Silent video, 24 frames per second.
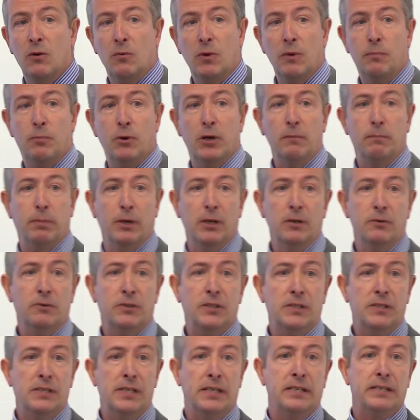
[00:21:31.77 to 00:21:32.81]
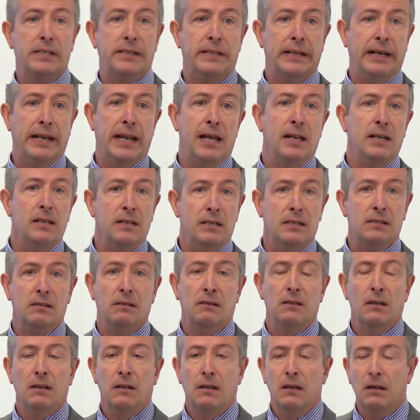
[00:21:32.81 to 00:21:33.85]
We're putting pollutants into the land,
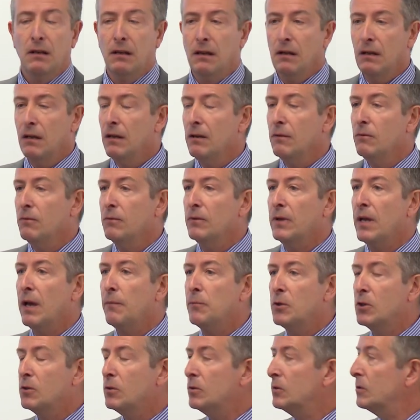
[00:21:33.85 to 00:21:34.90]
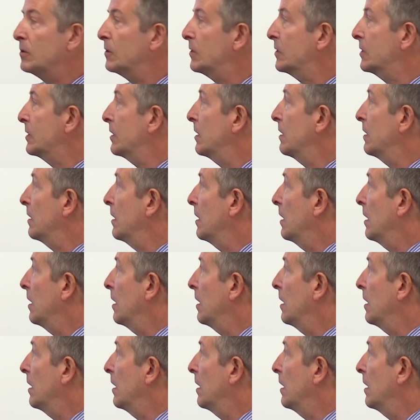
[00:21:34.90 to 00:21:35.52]
chemicals.